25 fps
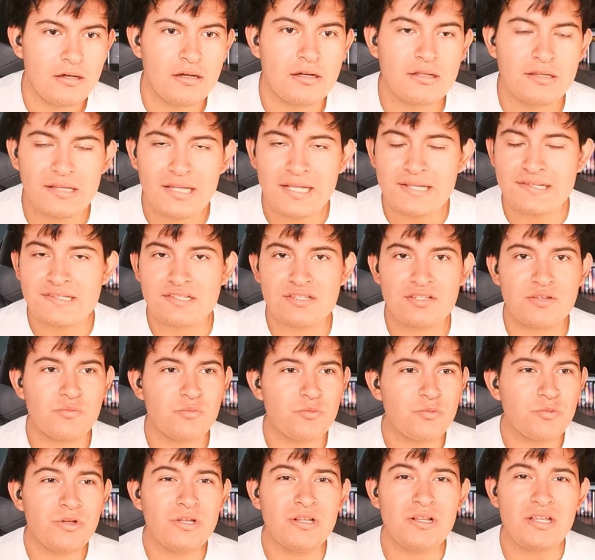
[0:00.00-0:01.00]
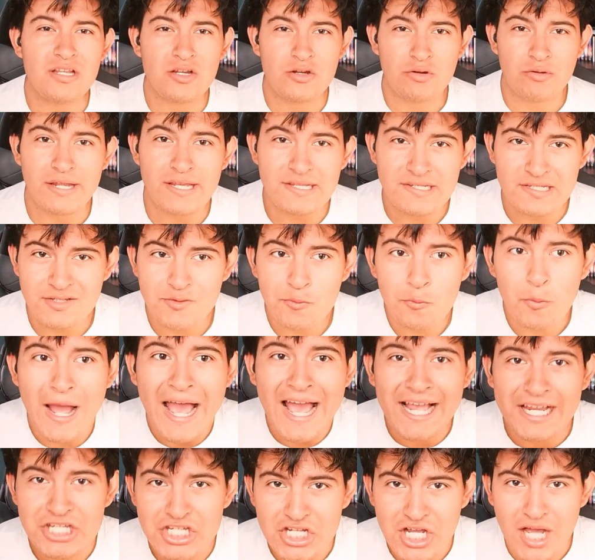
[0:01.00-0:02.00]
Unless some really crazy
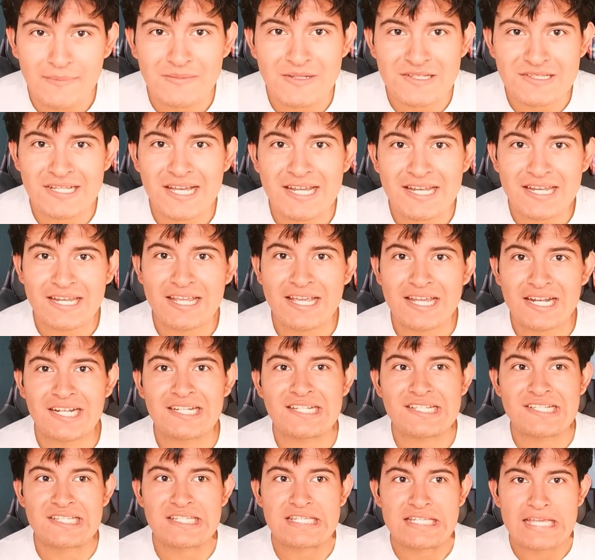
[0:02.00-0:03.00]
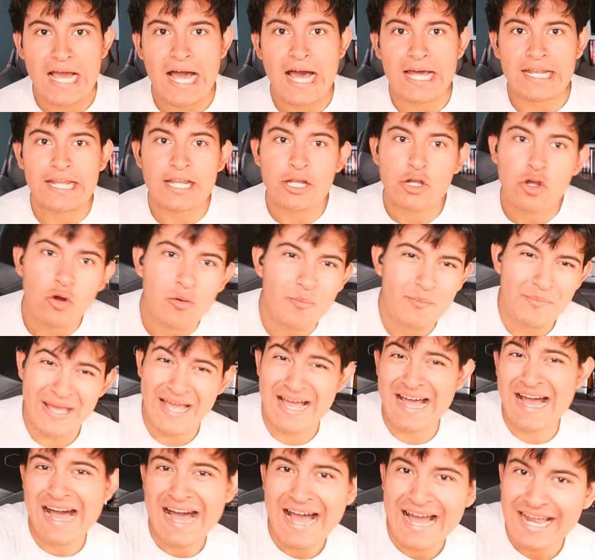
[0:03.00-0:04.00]
whack job decided to get on his yacht and go
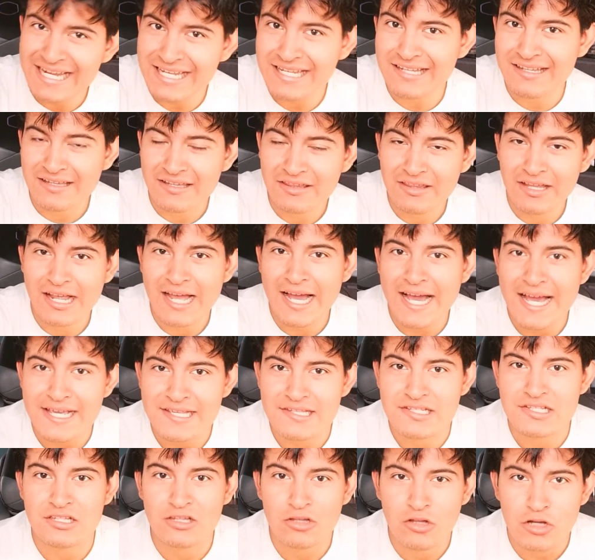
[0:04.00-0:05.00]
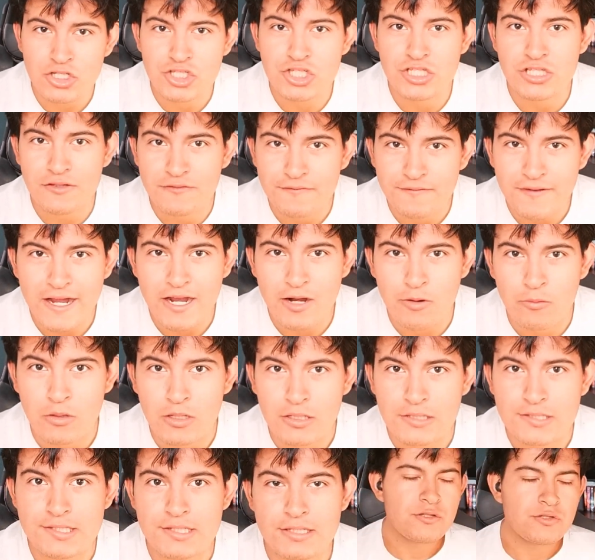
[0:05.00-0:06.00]
behind the guys launching the
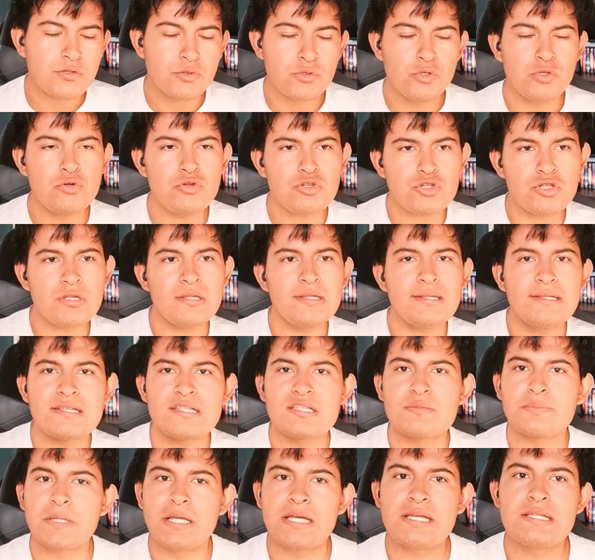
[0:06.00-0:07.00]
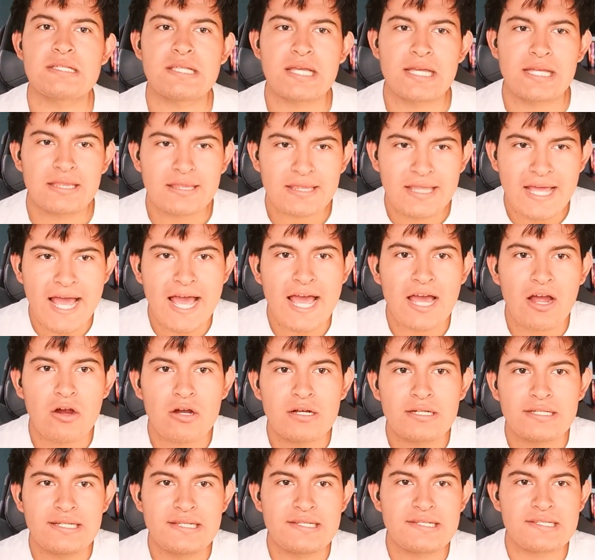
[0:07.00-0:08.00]
fireworks. So usually displays like that are
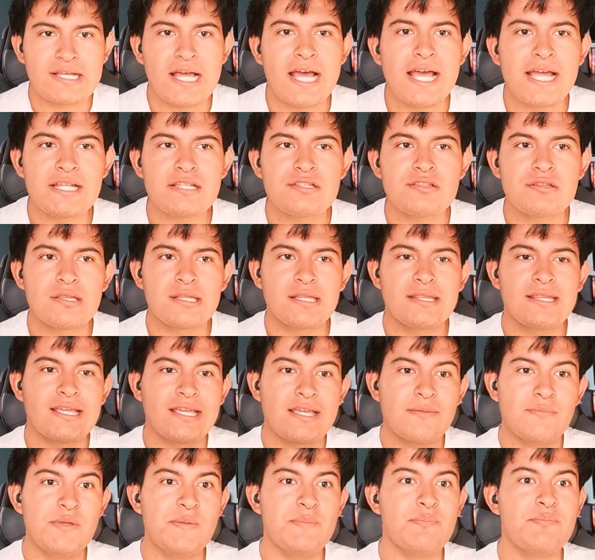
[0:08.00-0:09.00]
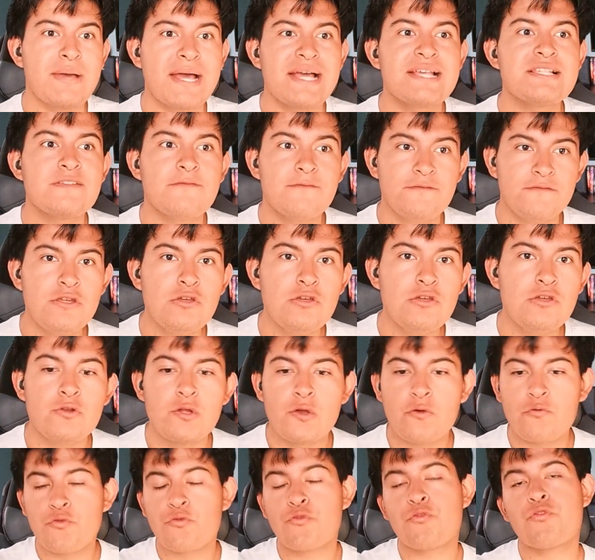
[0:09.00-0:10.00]
designed so that they can be best
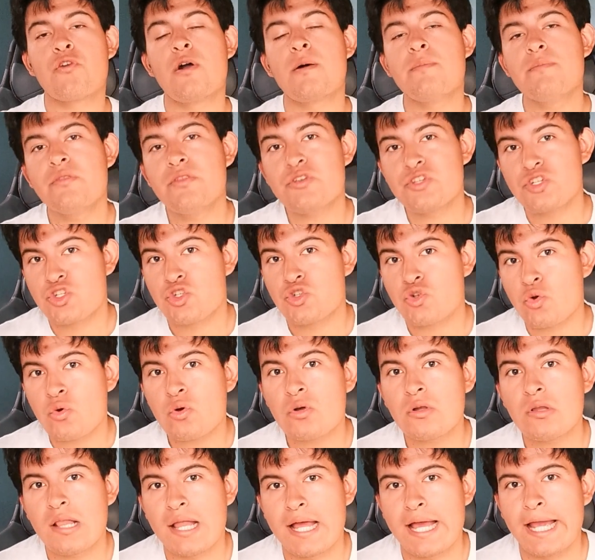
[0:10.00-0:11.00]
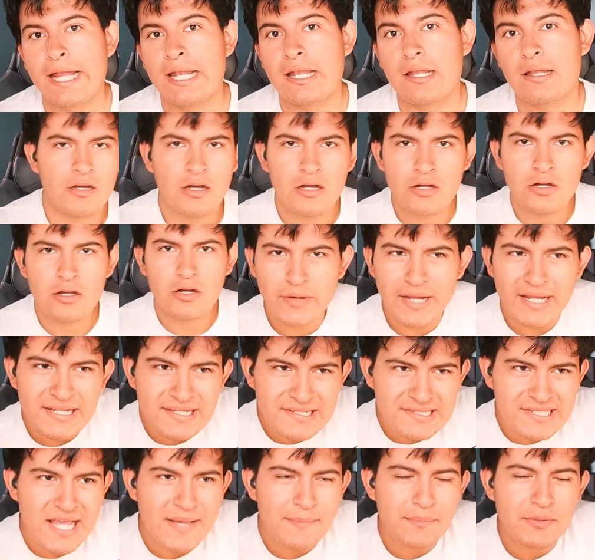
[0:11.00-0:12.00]
viewed from the shoreline. A great
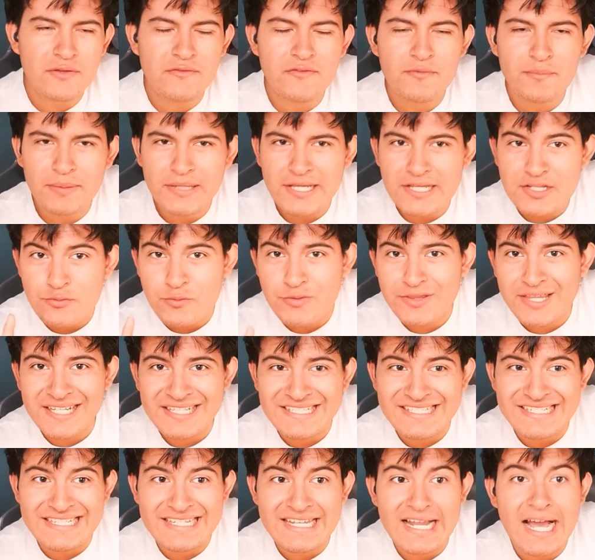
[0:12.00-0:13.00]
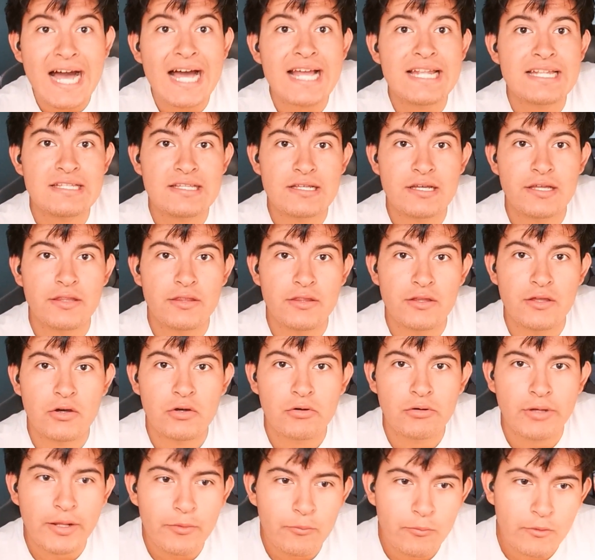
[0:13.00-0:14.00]
example of a place where that's not done
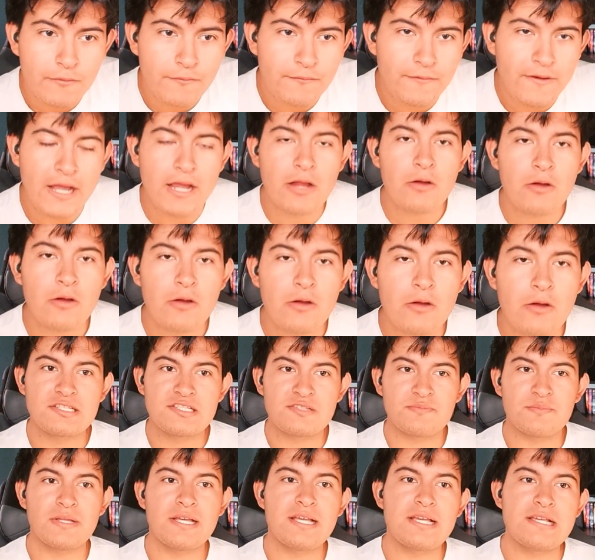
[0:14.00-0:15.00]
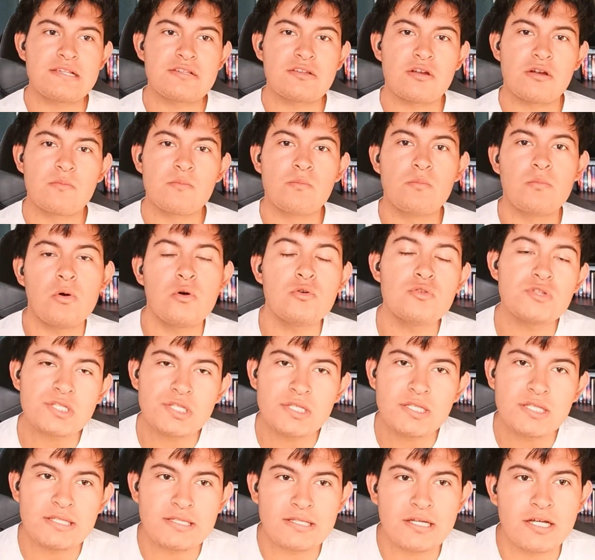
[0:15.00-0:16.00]
though, and where firework displays are
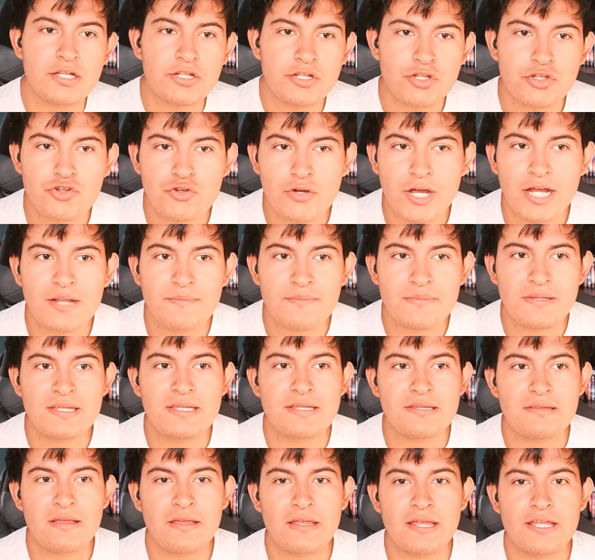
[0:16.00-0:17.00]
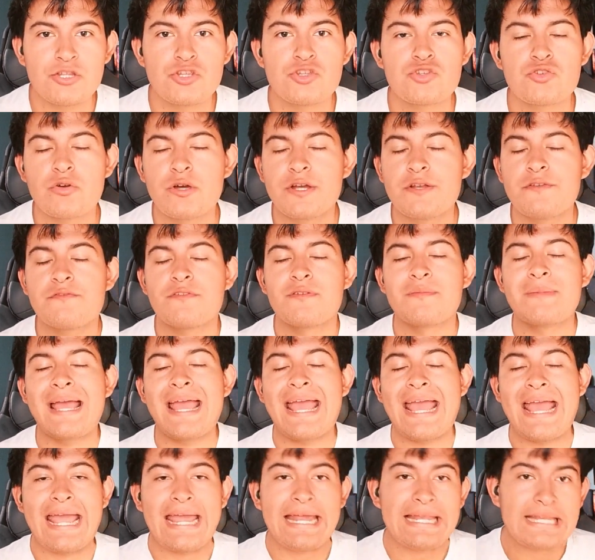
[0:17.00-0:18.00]
mostly done to try to be enjoyed from
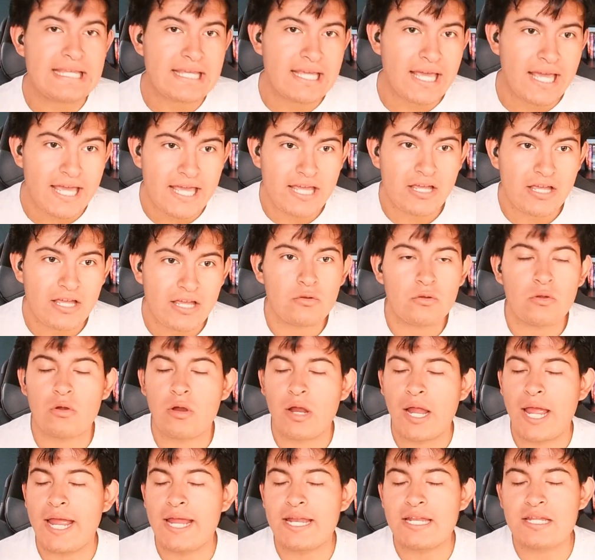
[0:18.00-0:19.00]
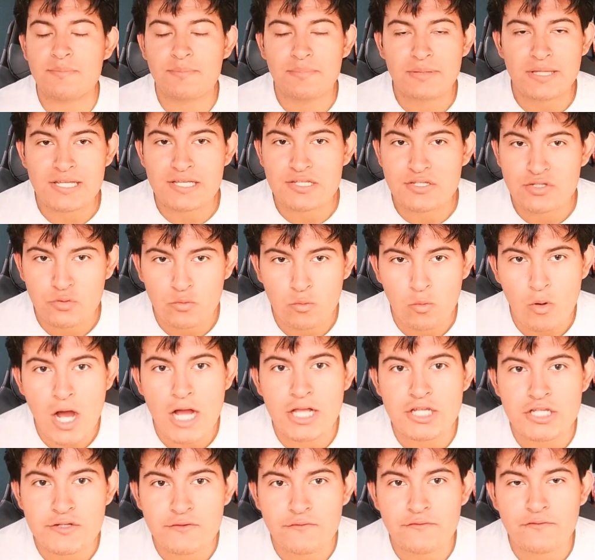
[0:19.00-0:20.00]
any angle or any place you're
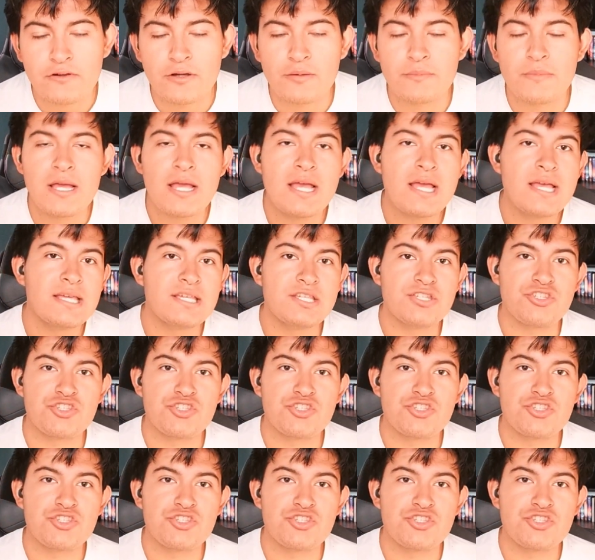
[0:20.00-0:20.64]
watching from, is